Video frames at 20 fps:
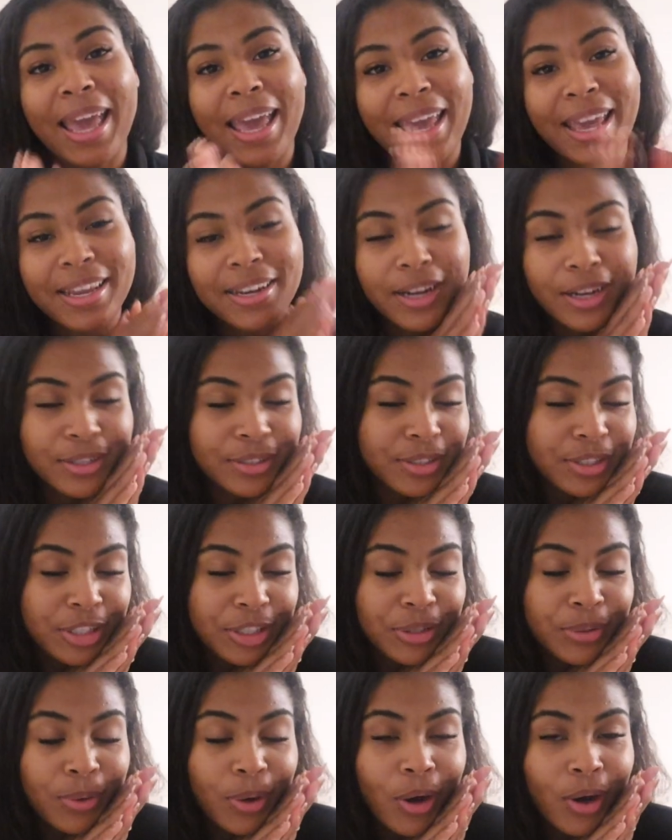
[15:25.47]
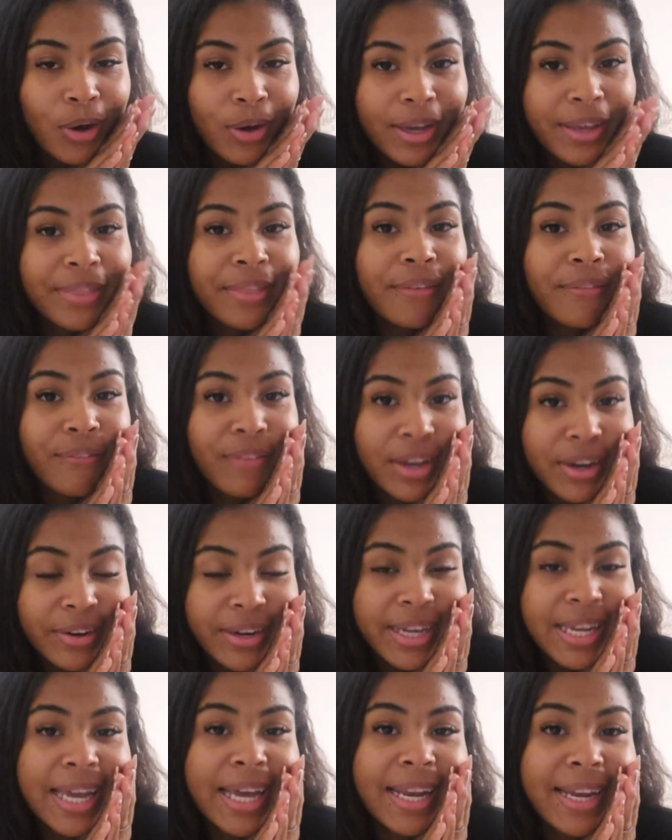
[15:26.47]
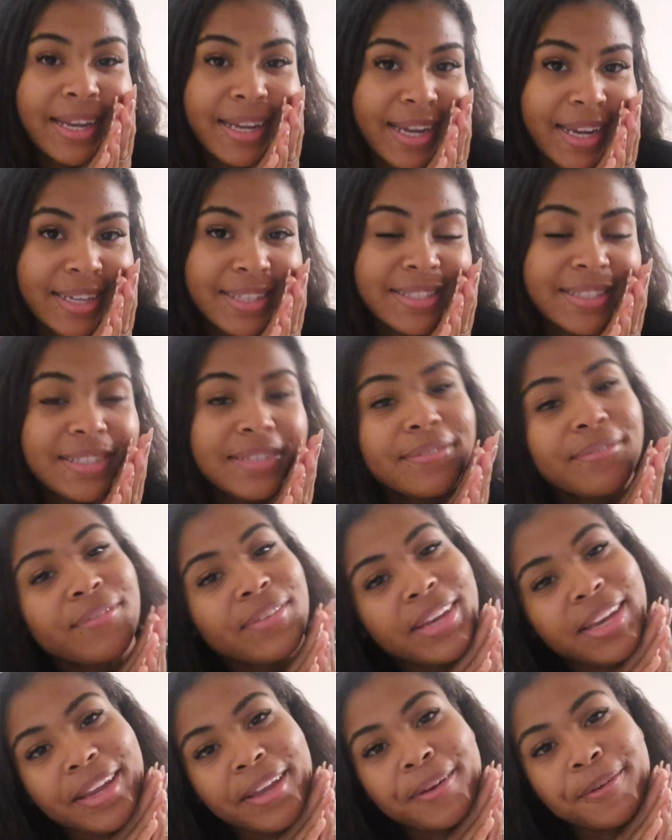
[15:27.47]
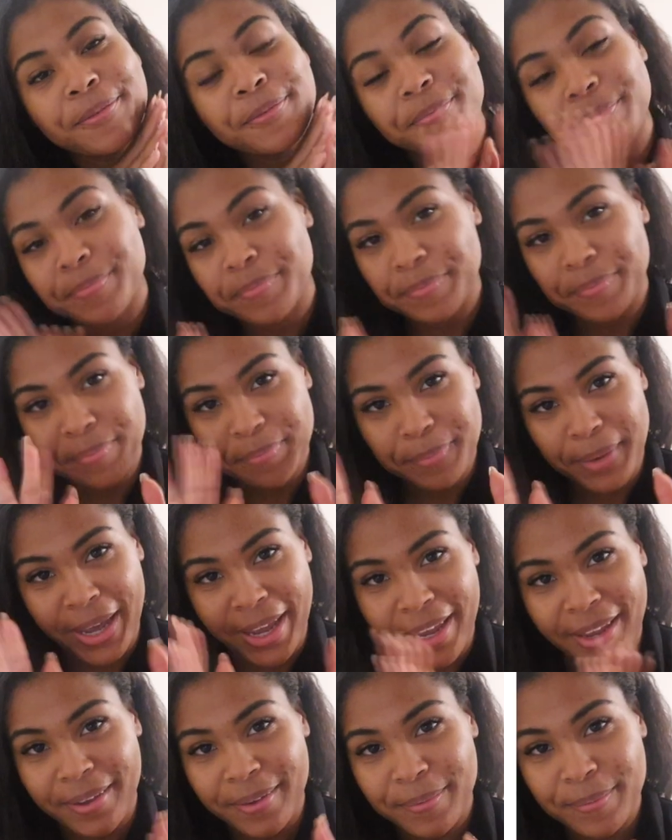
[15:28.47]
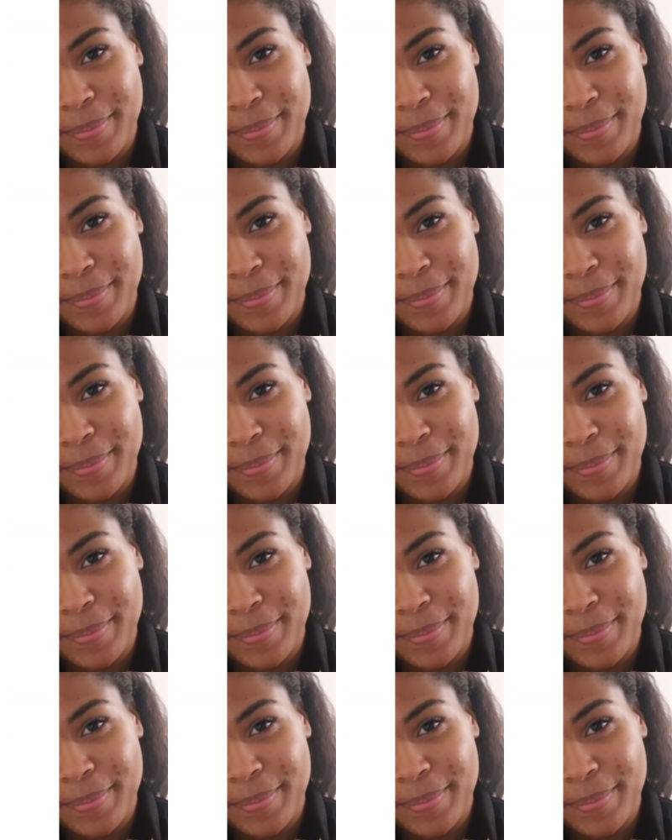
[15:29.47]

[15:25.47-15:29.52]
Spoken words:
And I'll see you all in the very next video. Bye.